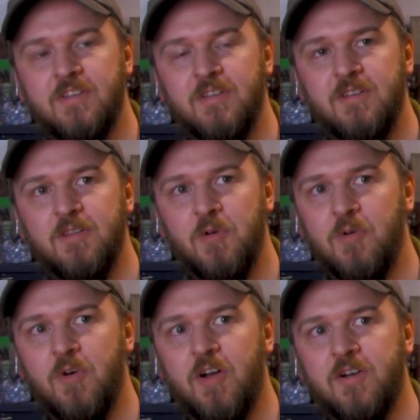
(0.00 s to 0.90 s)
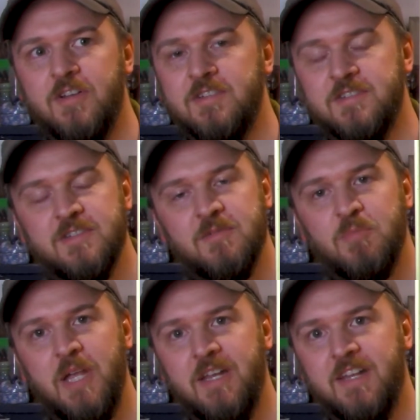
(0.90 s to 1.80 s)
local artists
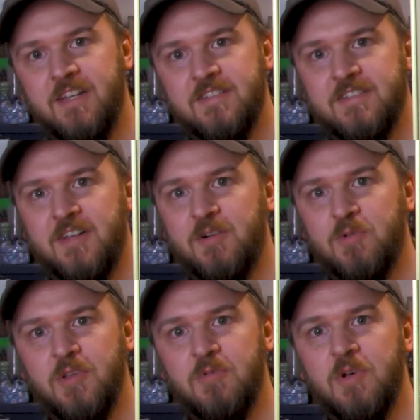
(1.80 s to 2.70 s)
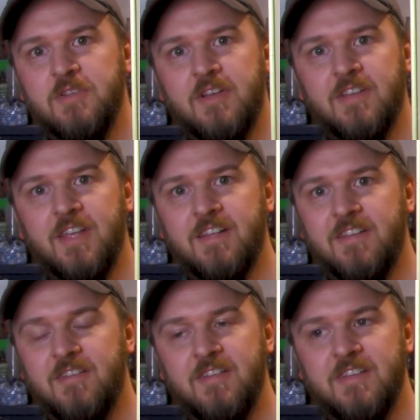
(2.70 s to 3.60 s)
paintings that are really well done like
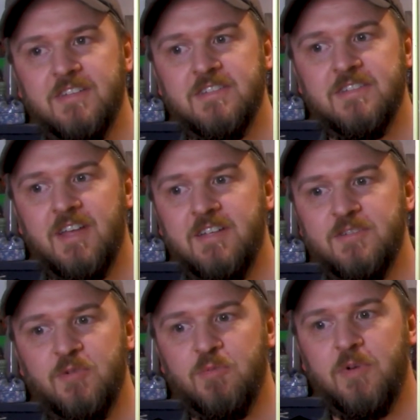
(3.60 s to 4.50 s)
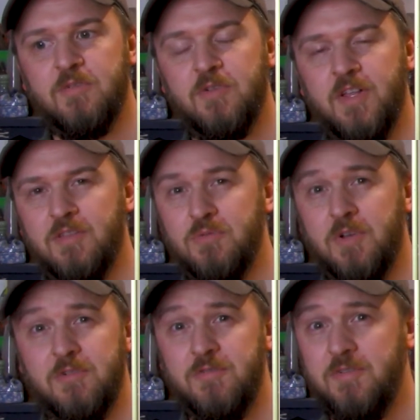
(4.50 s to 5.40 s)
this. I sold one for like
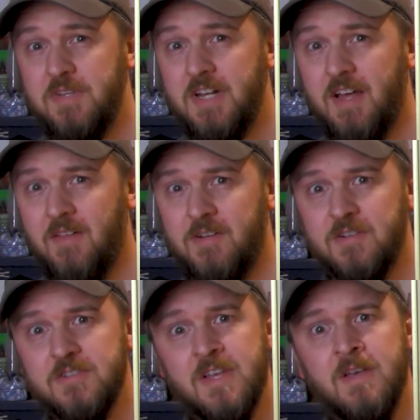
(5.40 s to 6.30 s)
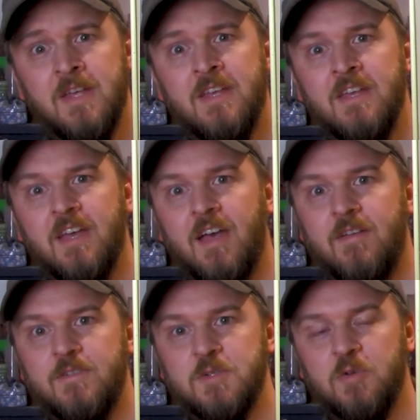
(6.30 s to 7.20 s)
$350.
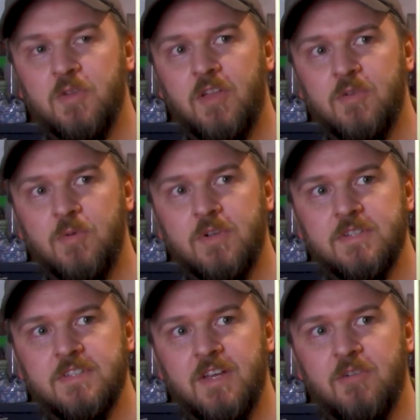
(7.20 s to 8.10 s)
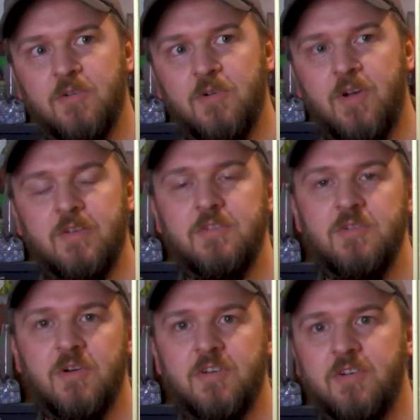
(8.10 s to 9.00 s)
I've sold other ones that were around
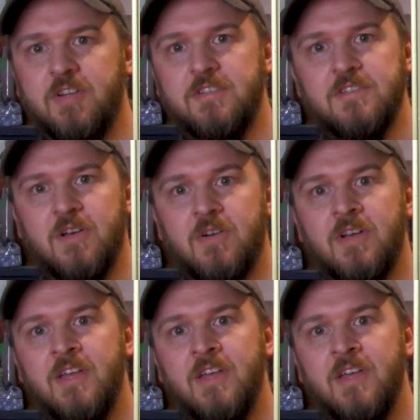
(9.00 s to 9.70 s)
$200. So